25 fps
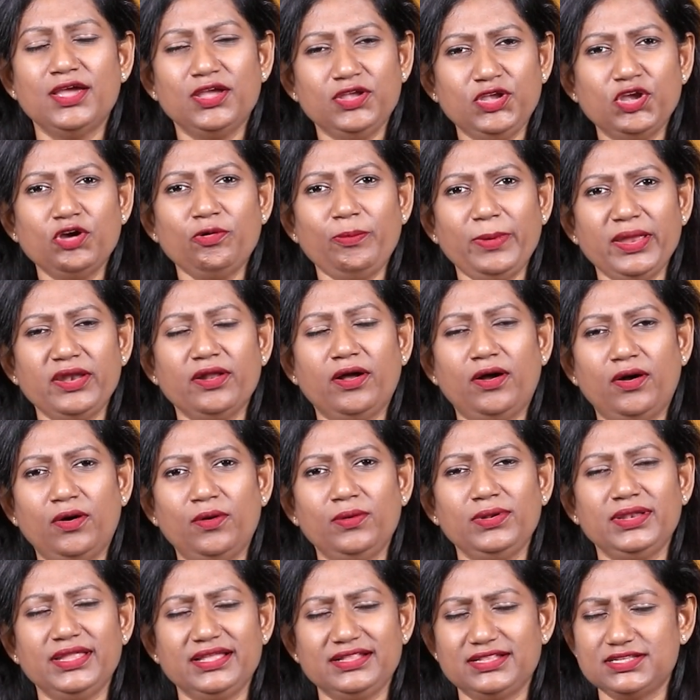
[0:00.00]
You've been
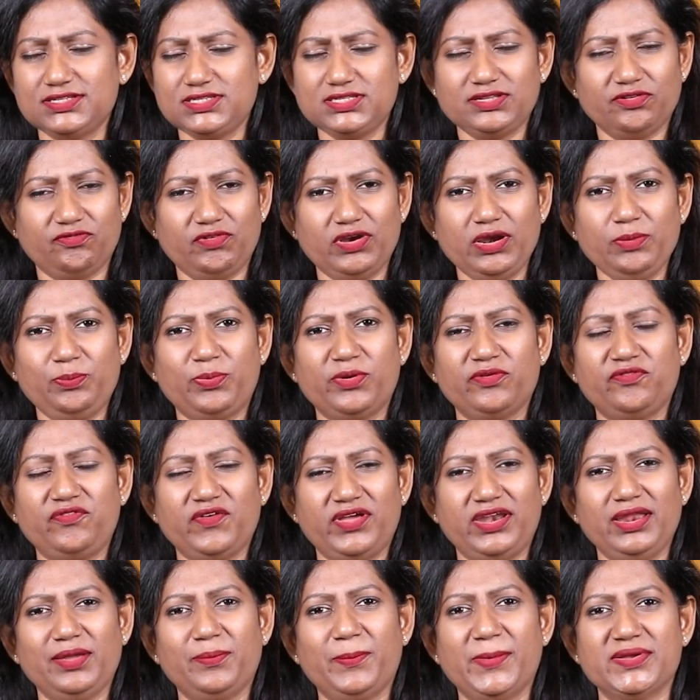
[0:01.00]
holding, this is a very
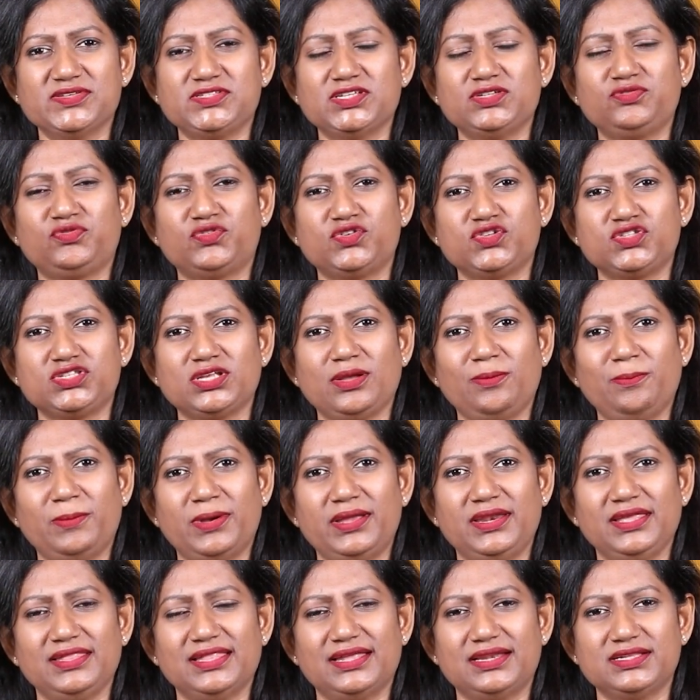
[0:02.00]
prophetic message for
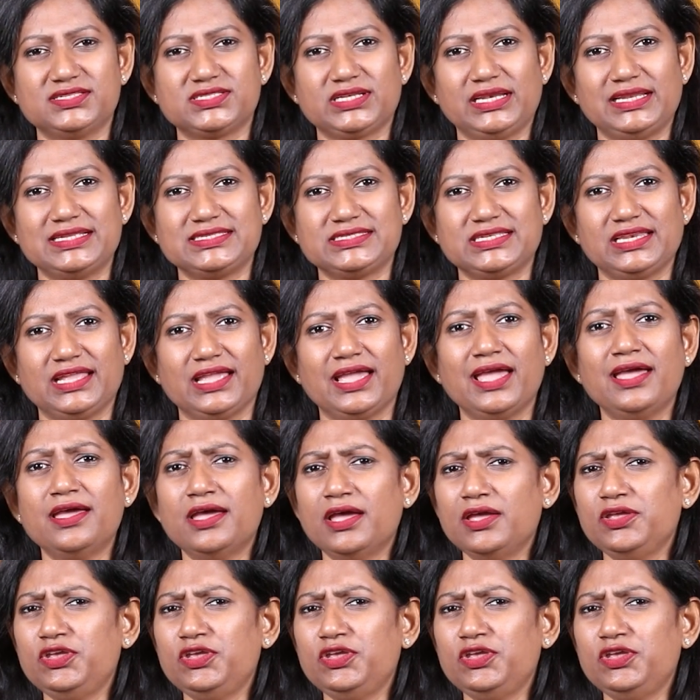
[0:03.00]
somebody that is listening.